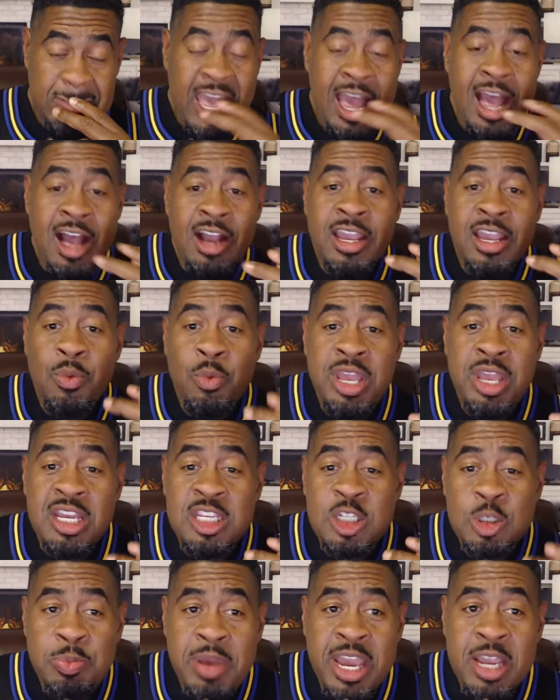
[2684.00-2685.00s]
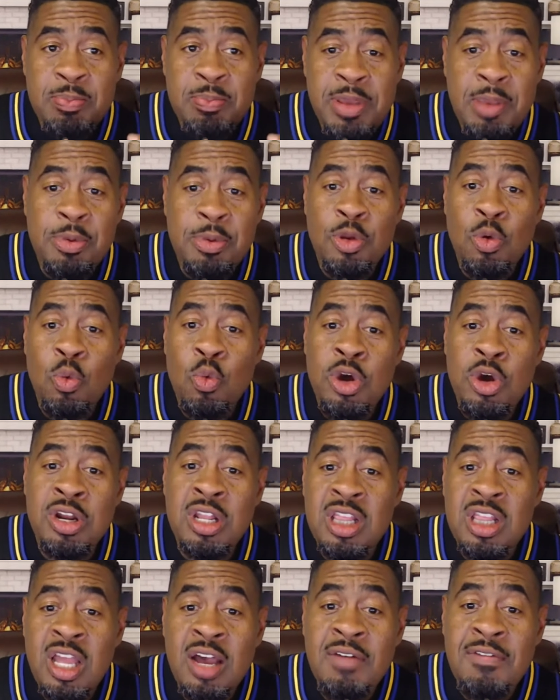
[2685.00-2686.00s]
How can we expect people to want
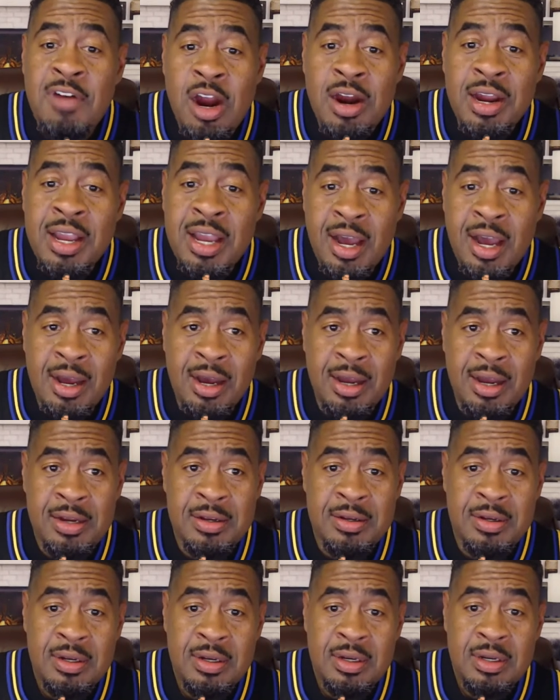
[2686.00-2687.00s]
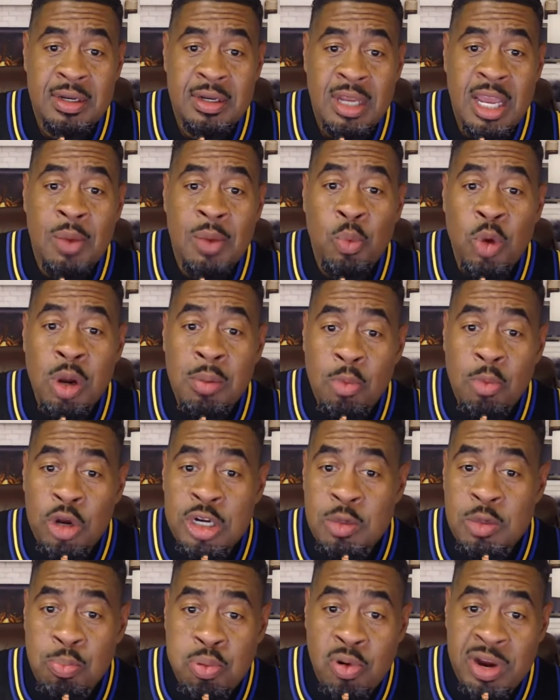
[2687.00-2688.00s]
to love our God and we're
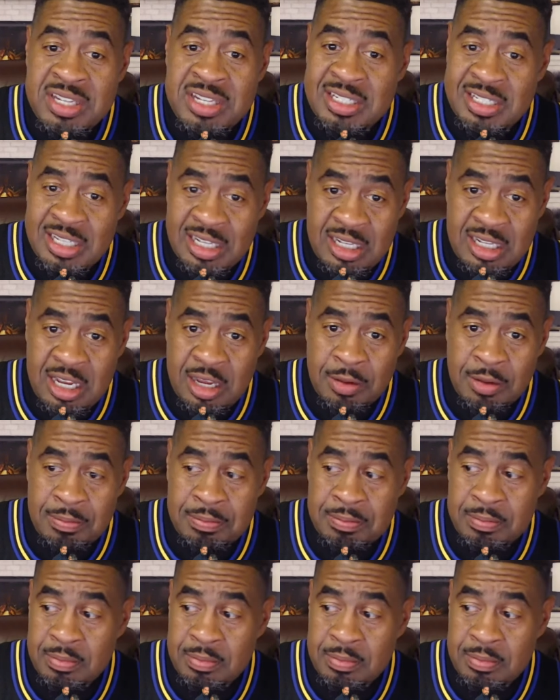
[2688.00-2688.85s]
more depressed than them?